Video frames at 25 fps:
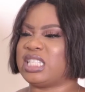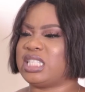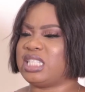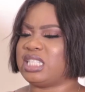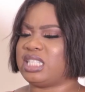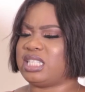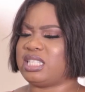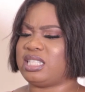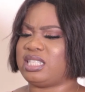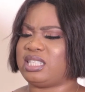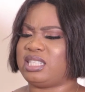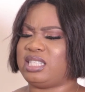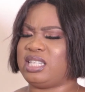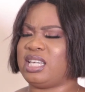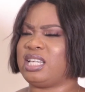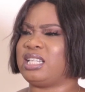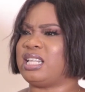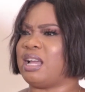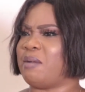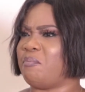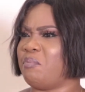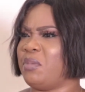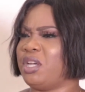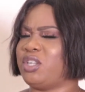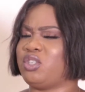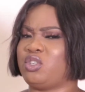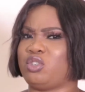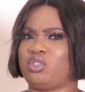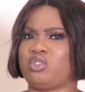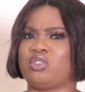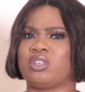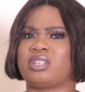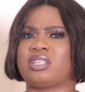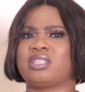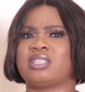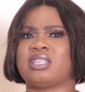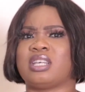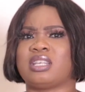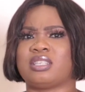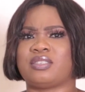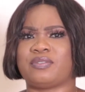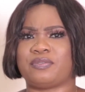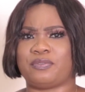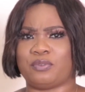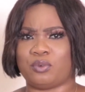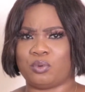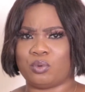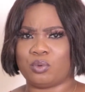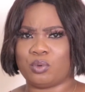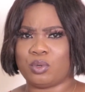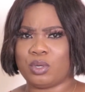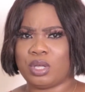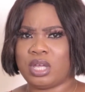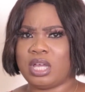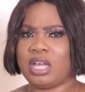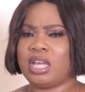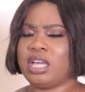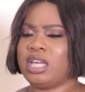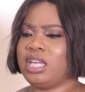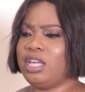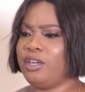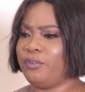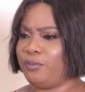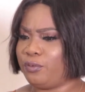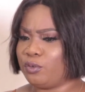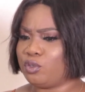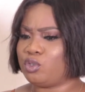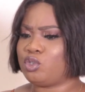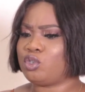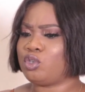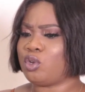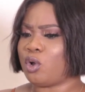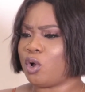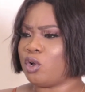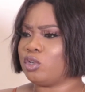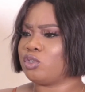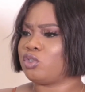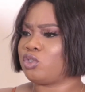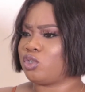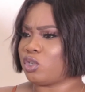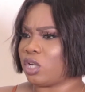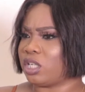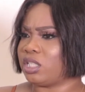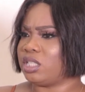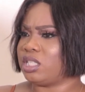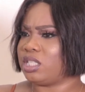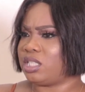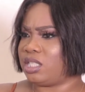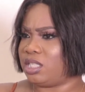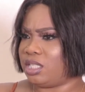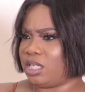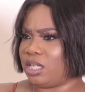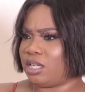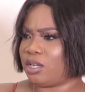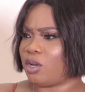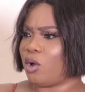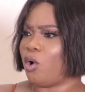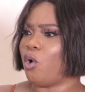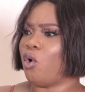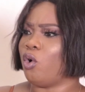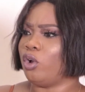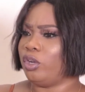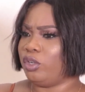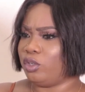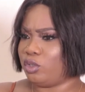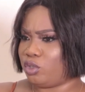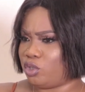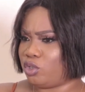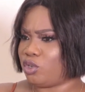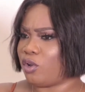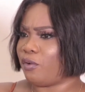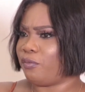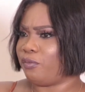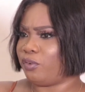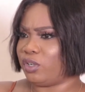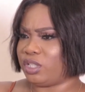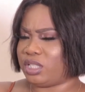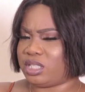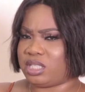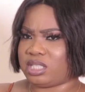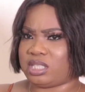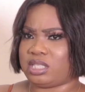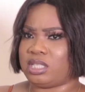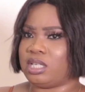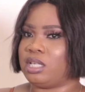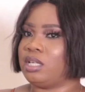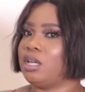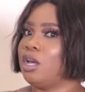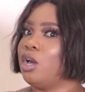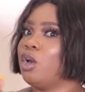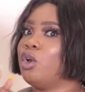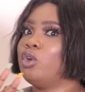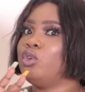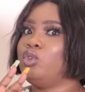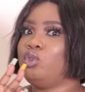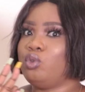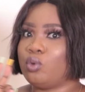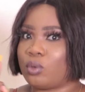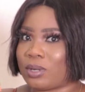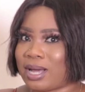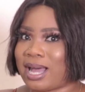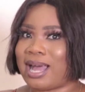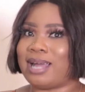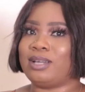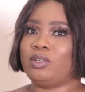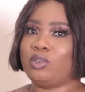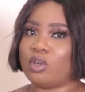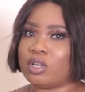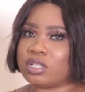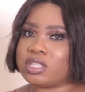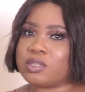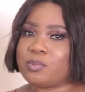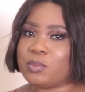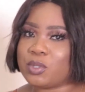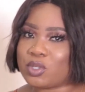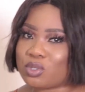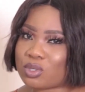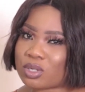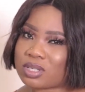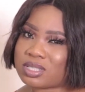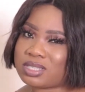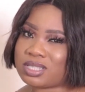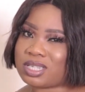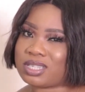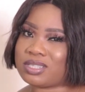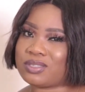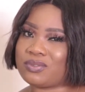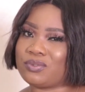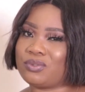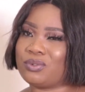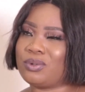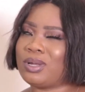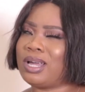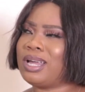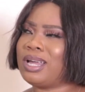it is this that makes you successful. If you do not suck this or you do not this, you cannot be successful.